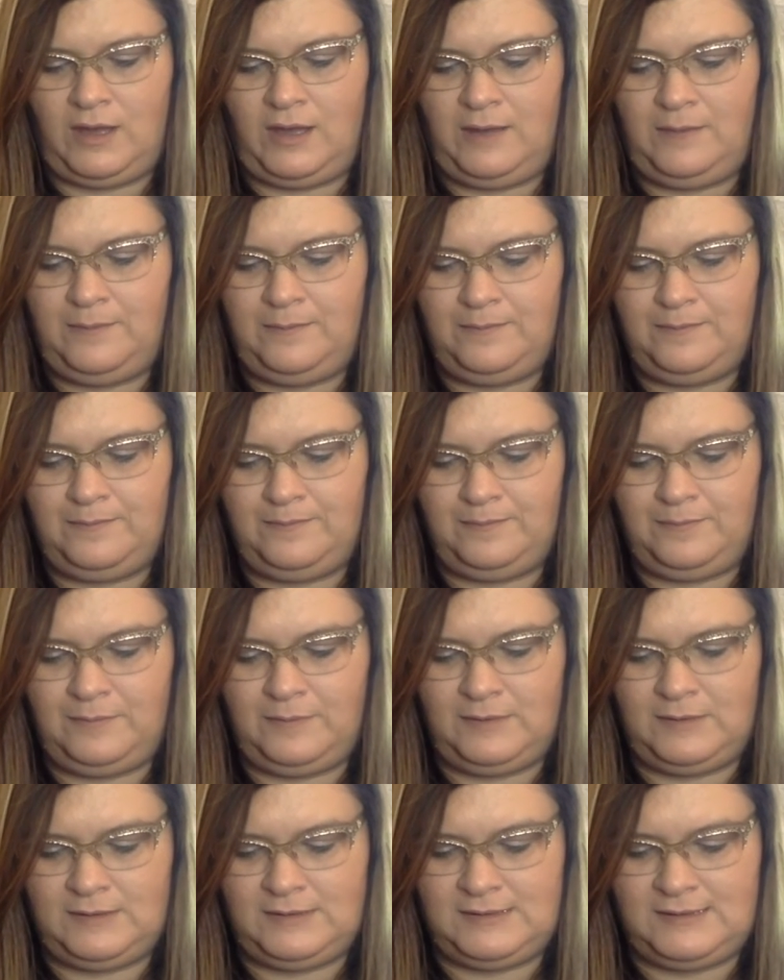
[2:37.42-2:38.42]
Okay.
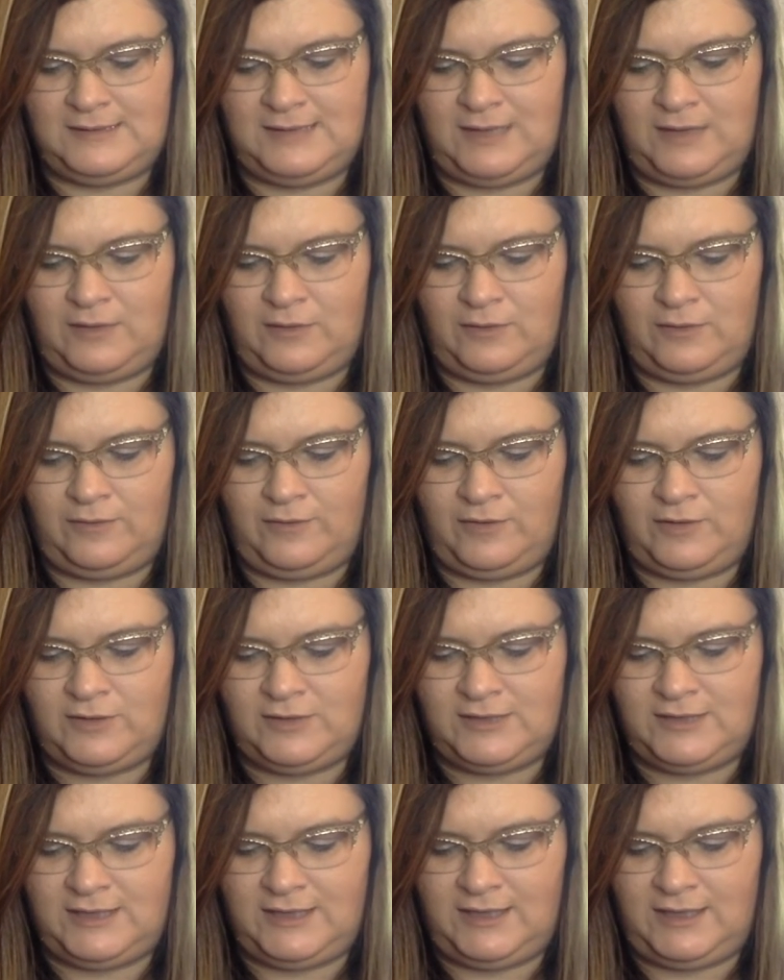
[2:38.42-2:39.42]
So the
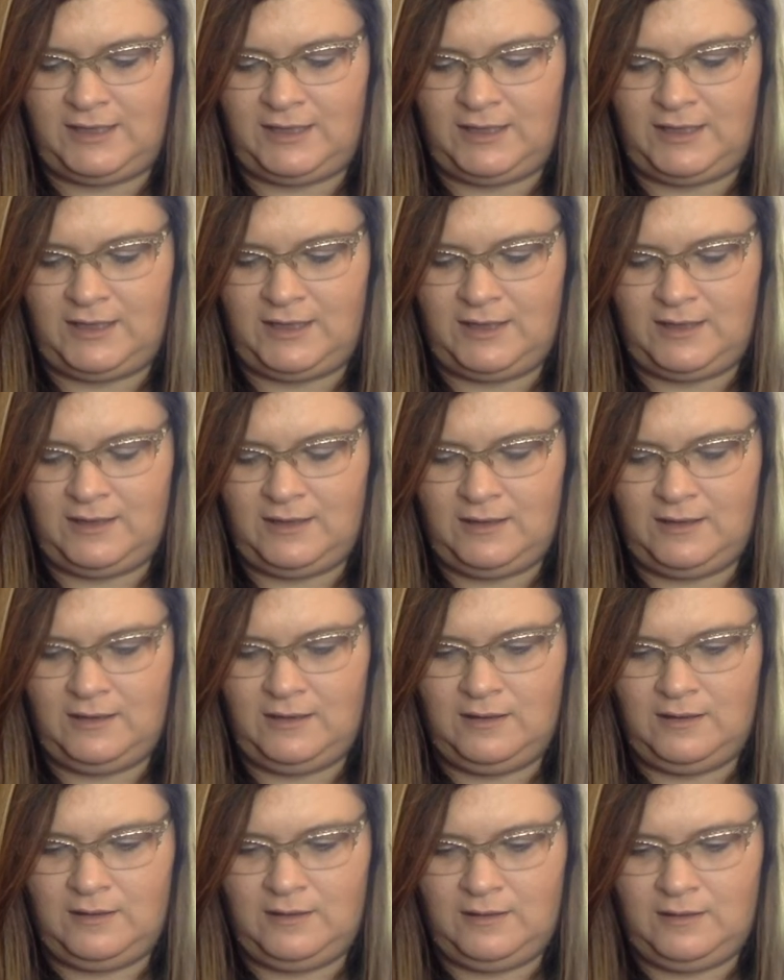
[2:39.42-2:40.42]
first thing,
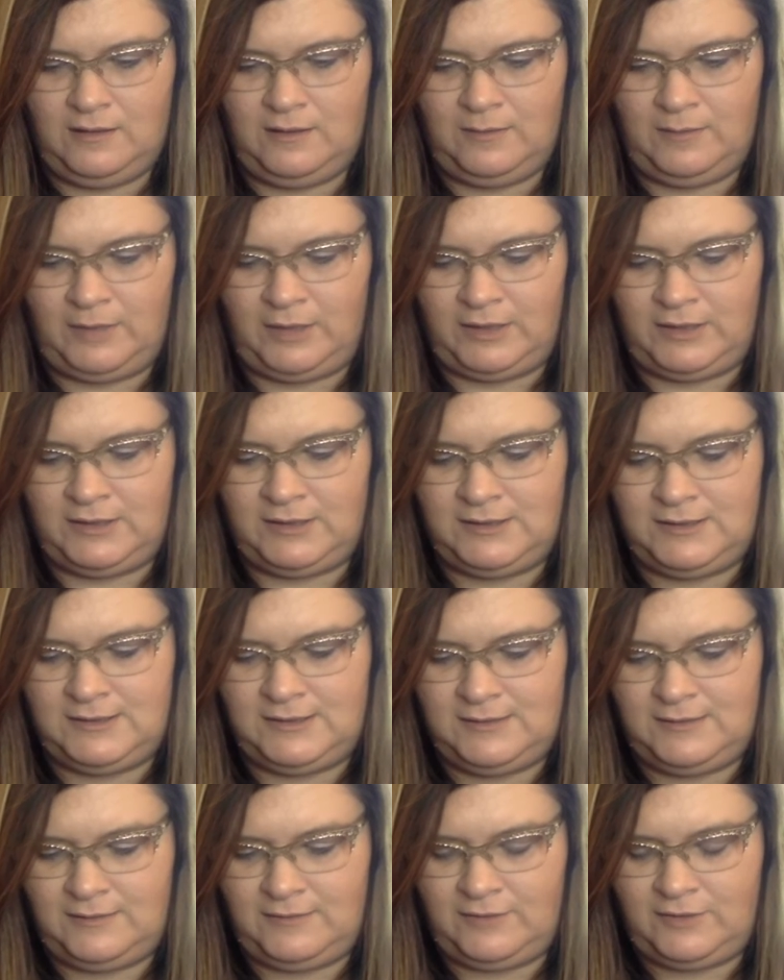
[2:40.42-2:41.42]
oh my goodness,
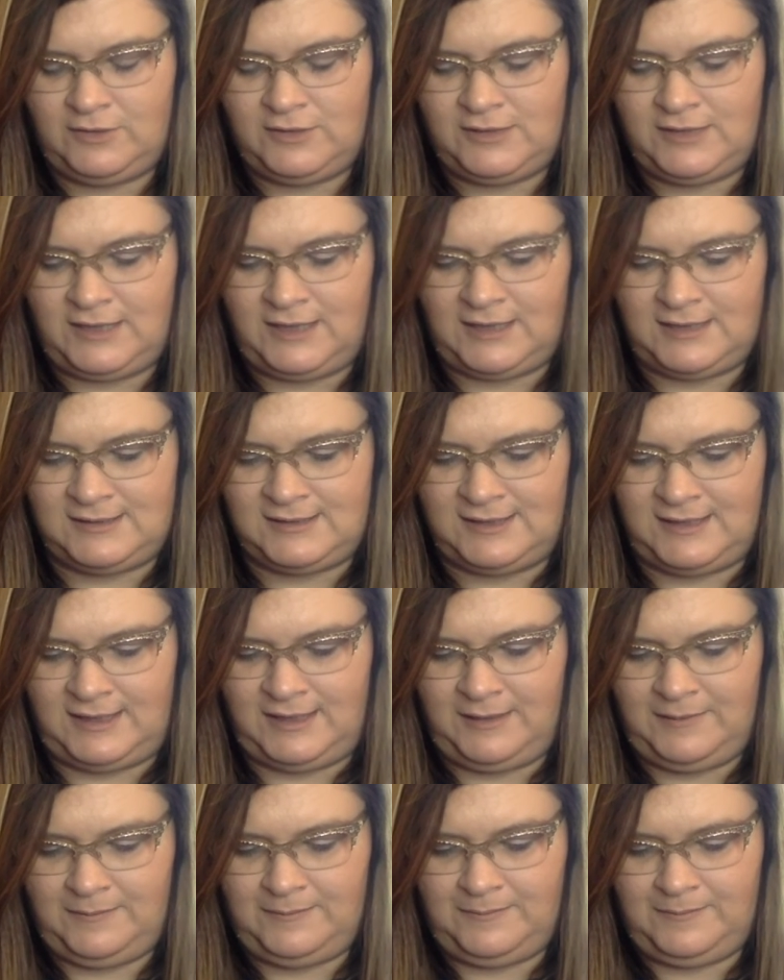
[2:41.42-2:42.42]
the first thing I
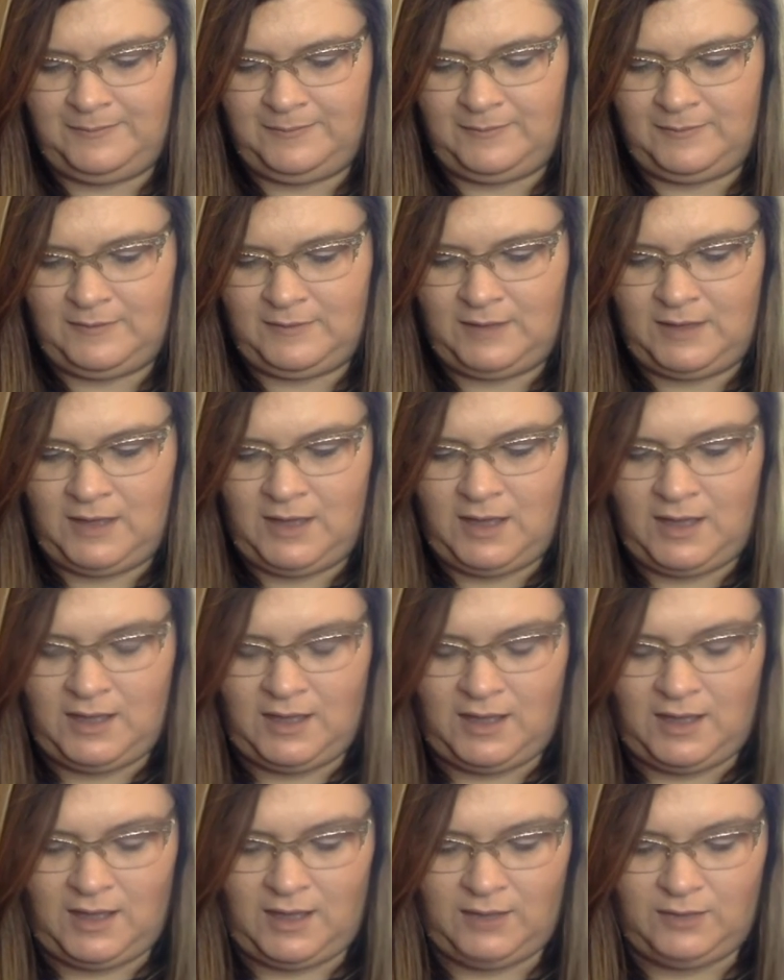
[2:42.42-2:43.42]
see,
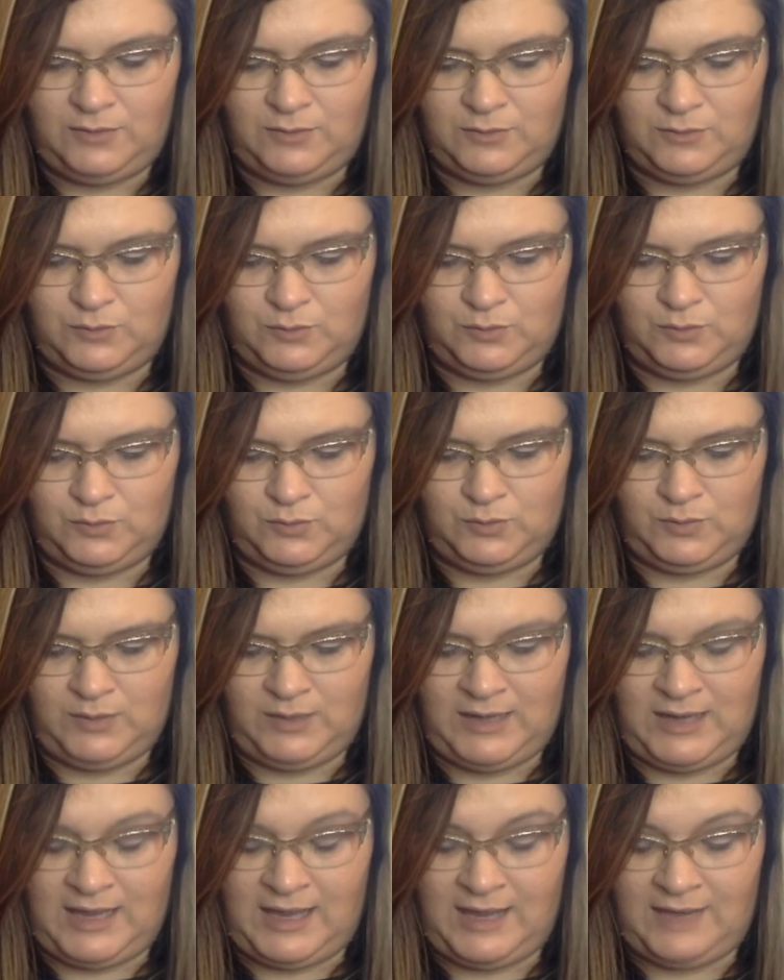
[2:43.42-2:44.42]
oh,
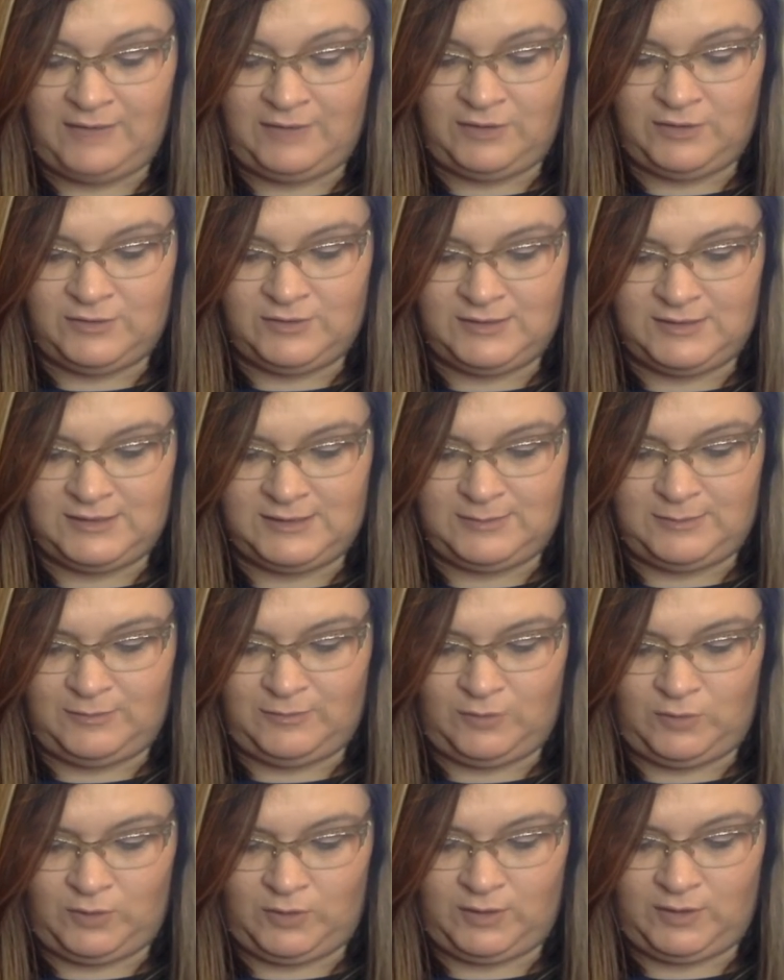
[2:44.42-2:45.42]
and I have used this
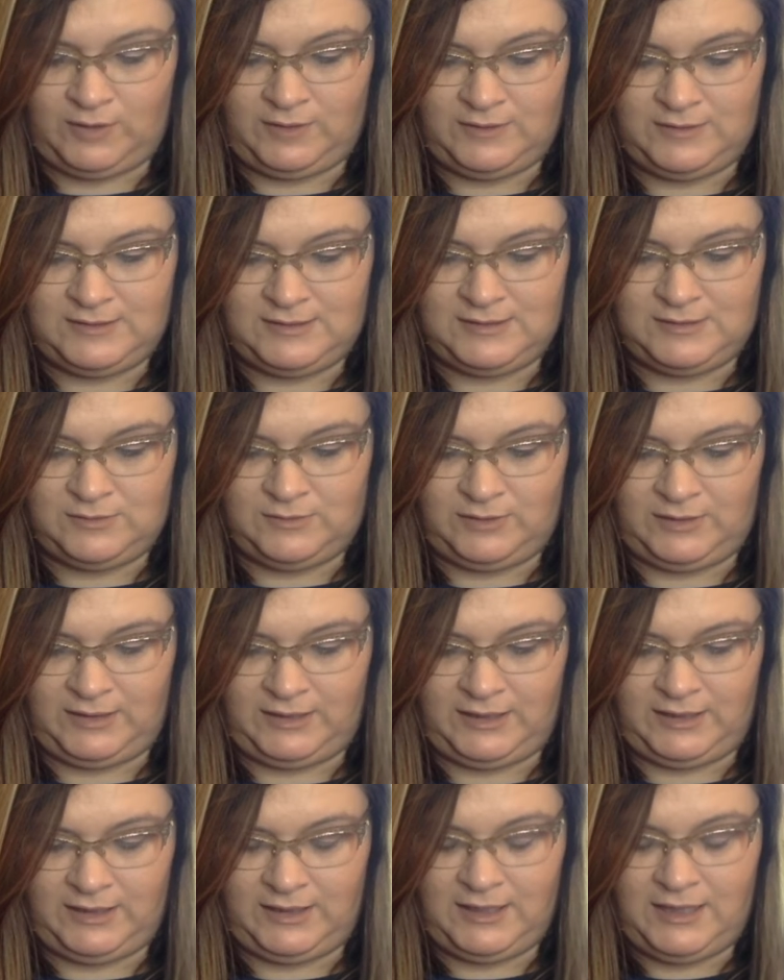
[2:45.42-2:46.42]
before. This is really
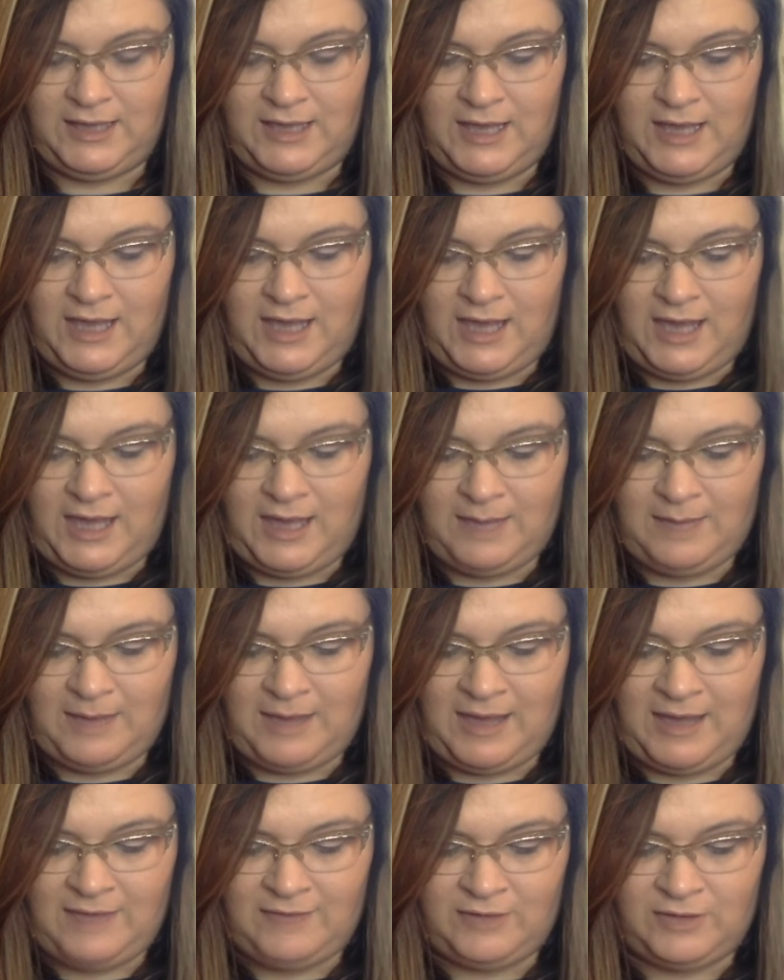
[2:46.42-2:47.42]
good. Um,
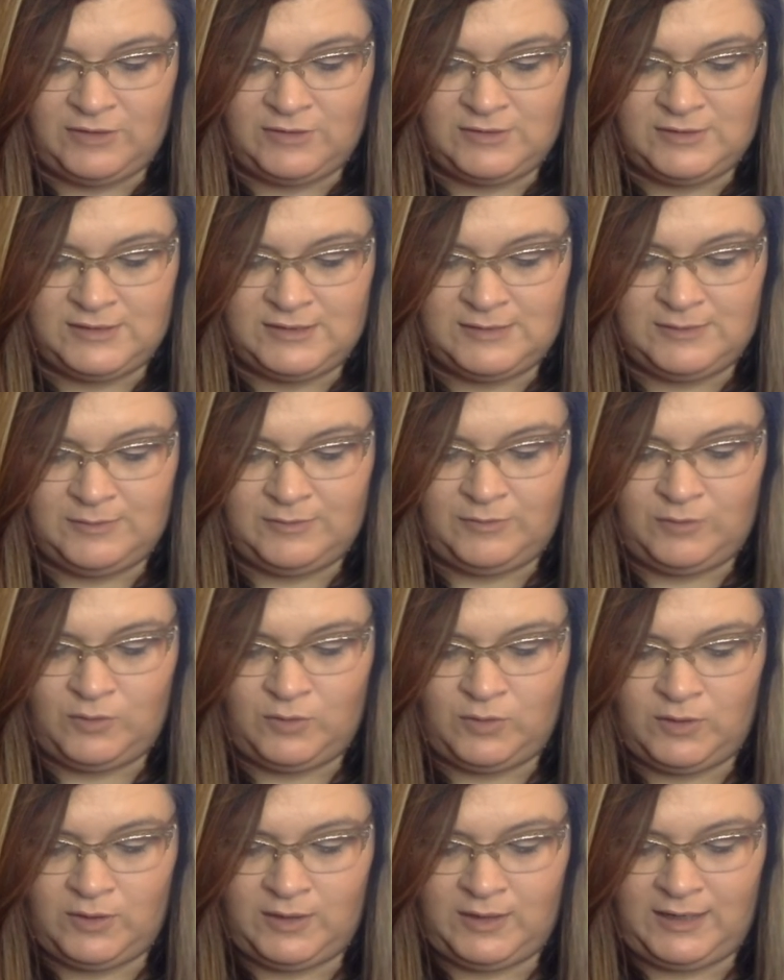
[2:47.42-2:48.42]
I have used this
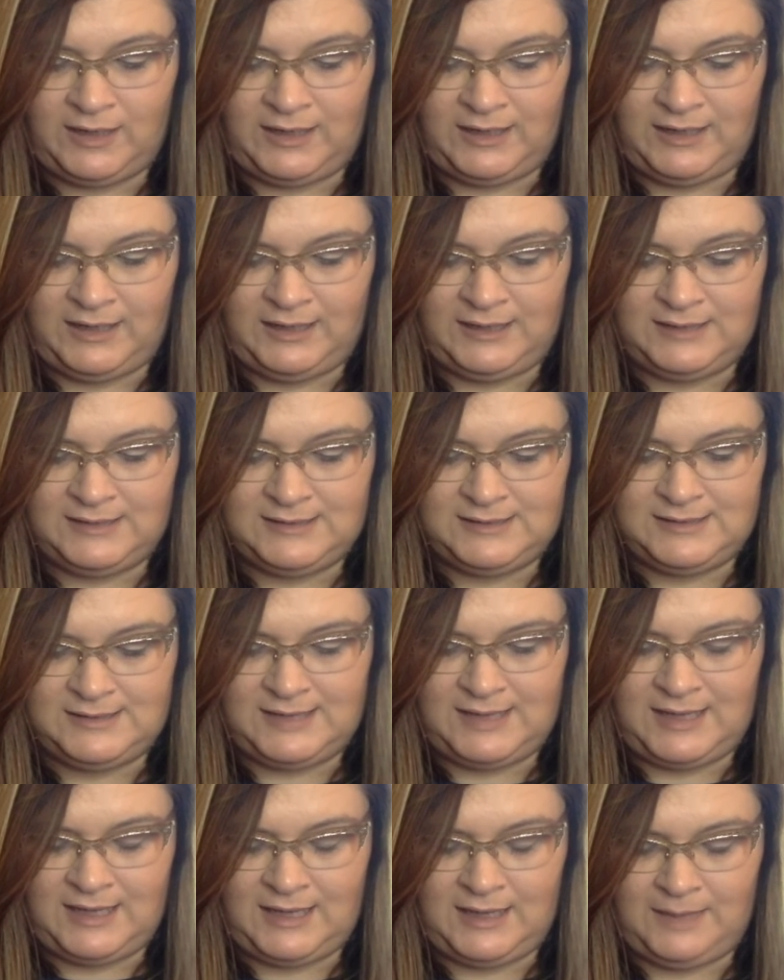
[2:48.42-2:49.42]
before, and it's,
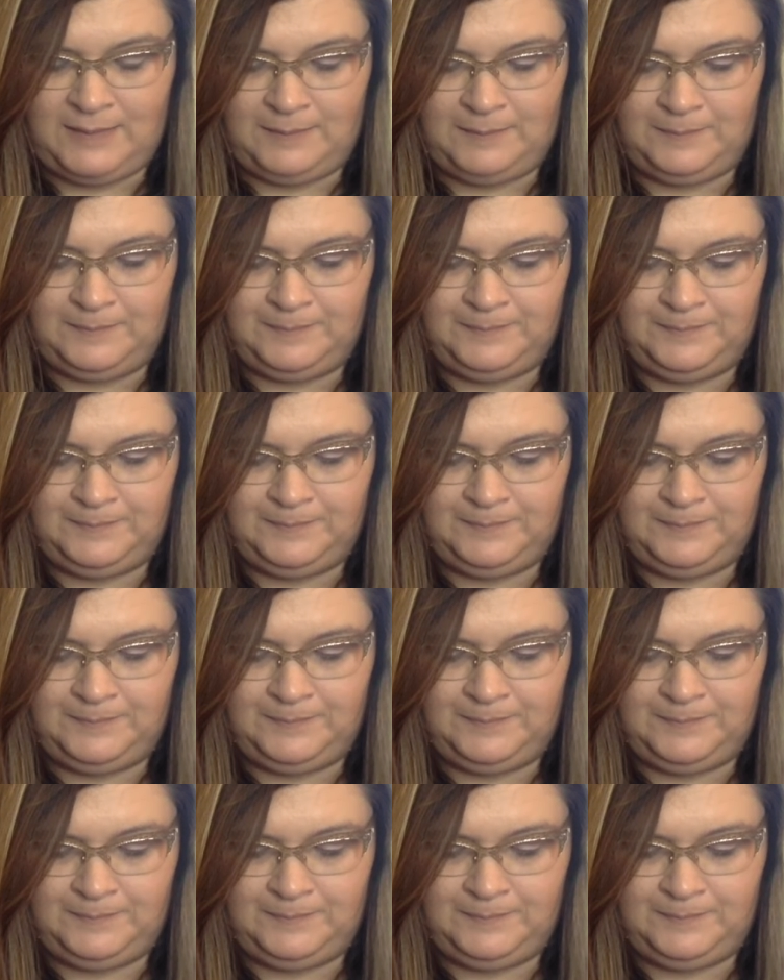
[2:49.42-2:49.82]
um,